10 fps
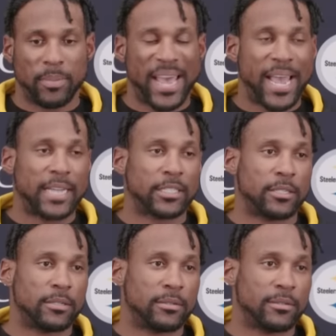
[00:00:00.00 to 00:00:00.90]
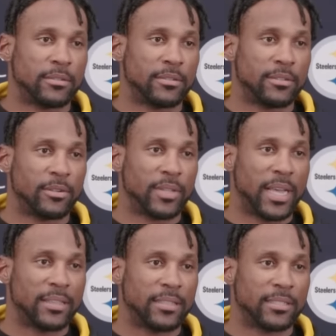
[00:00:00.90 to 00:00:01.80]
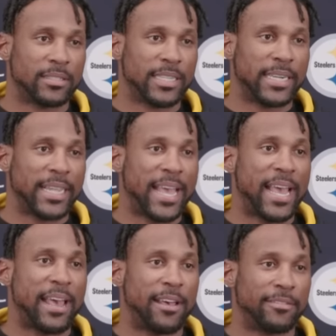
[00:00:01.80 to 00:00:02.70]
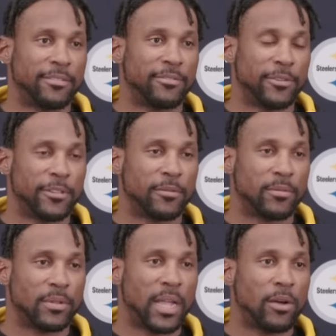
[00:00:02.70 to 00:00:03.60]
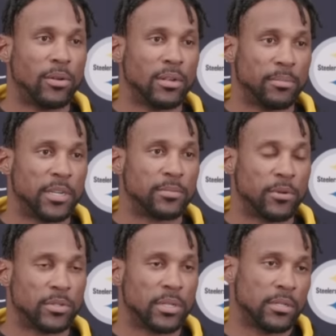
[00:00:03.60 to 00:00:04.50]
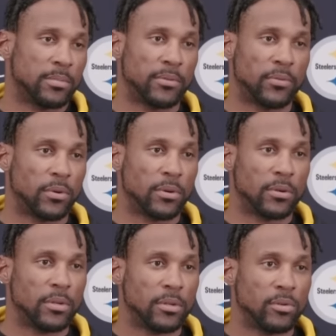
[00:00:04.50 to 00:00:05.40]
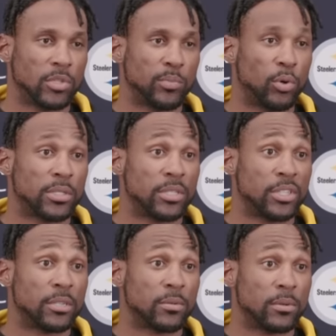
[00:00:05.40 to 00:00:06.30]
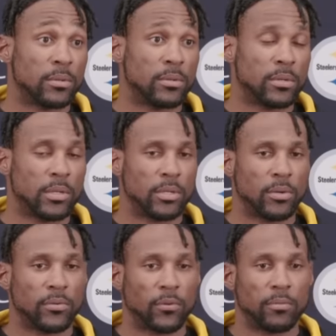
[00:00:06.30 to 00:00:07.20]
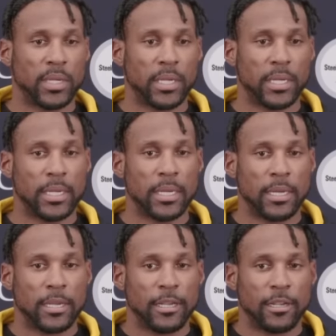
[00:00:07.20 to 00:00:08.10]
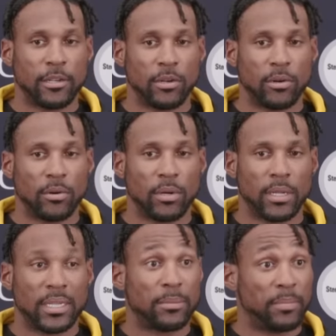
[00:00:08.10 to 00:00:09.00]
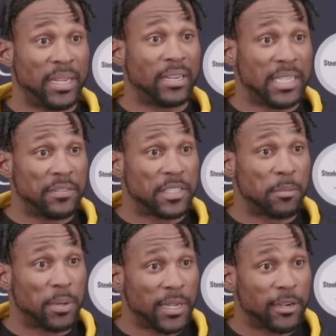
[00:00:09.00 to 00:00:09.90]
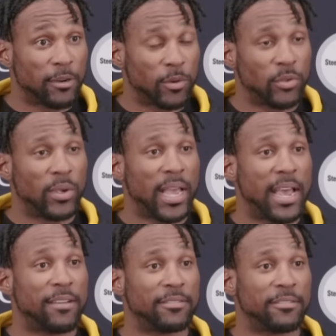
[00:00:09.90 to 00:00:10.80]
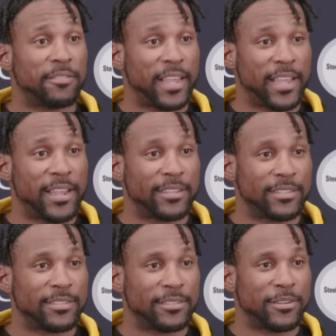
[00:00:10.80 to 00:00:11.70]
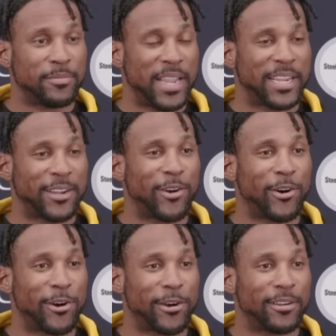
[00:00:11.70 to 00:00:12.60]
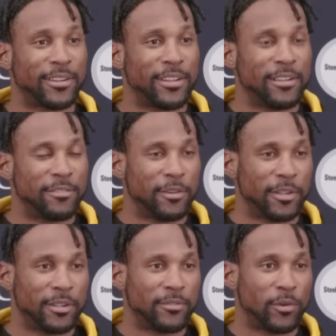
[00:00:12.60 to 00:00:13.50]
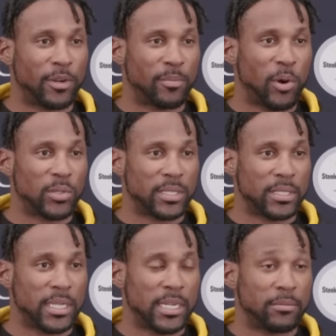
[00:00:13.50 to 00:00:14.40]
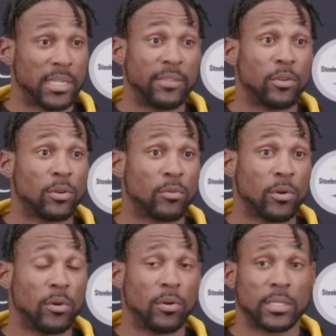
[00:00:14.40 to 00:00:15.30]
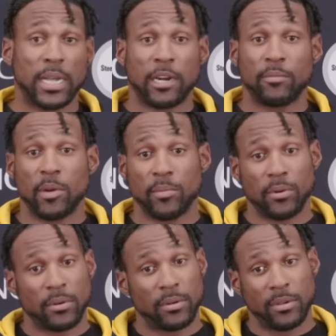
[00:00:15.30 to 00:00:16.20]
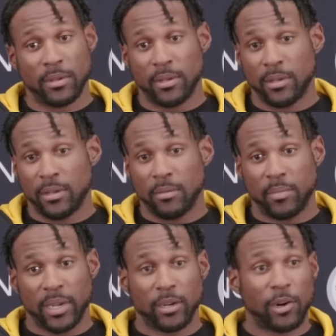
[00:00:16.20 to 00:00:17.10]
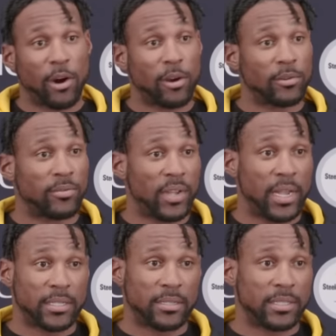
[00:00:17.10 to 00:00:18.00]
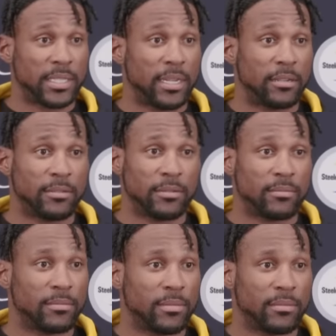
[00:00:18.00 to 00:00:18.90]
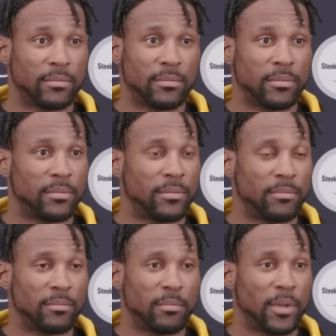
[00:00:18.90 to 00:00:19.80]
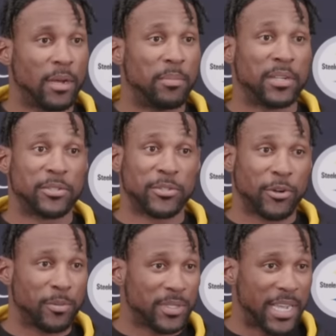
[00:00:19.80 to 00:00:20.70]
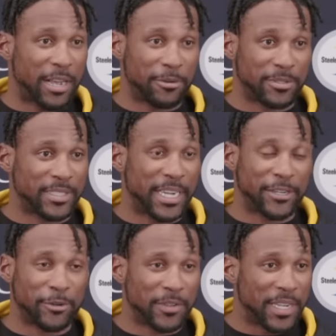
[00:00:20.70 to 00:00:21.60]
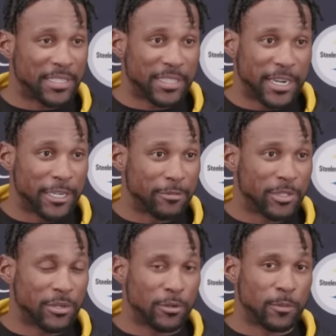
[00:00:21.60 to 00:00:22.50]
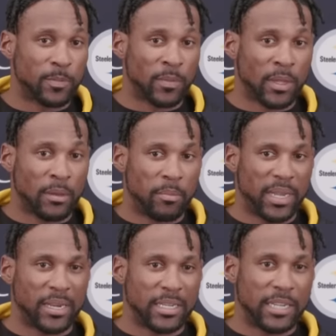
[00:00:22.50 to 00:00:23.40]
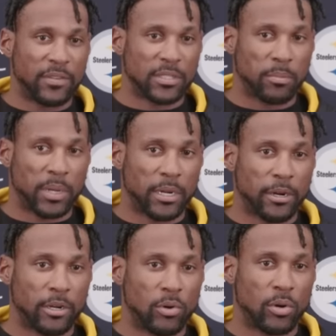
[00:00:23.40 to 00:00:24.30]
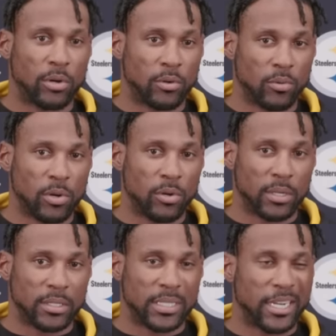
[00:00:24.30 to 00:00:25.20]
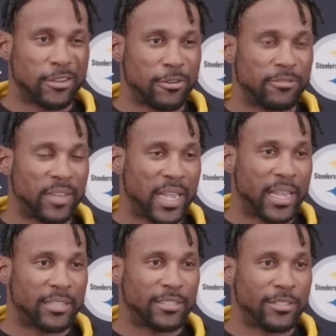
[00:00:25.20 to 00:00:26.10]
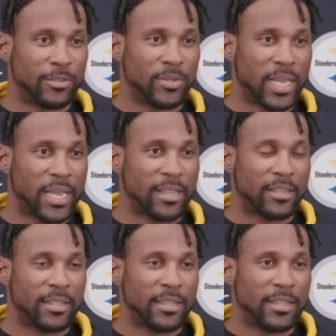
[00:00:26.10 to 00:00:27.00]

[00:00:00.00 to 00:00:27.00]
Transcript: the passion, you know, that this city have for the, not only the Pittsburgh Steelers, but for, you know, sports in general. You know, for me, you know, and being a defensive player, when you have the fans, you know, making it hard for an, for an opposing teams, even on the road, because I can remember being a Cardinal fans and seeing a bunch of terrible towels taking over that stadium. So being a defensive player and going on the road and seeing your fans do that,